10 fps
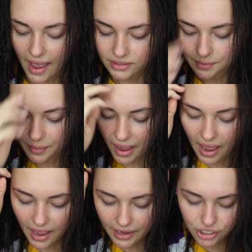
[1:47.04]
Asked
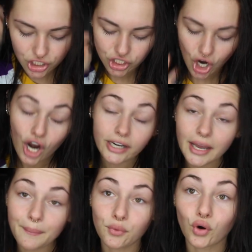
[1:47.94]
by
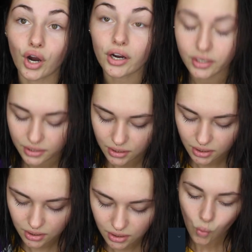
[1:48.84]
Sharna
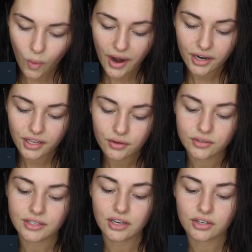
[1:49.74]
Brooks, where do you
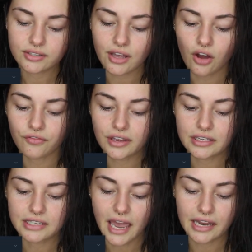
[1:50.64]
see yourself
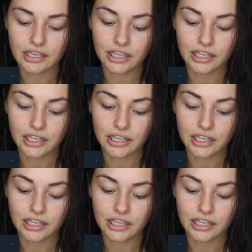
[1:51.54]
in 10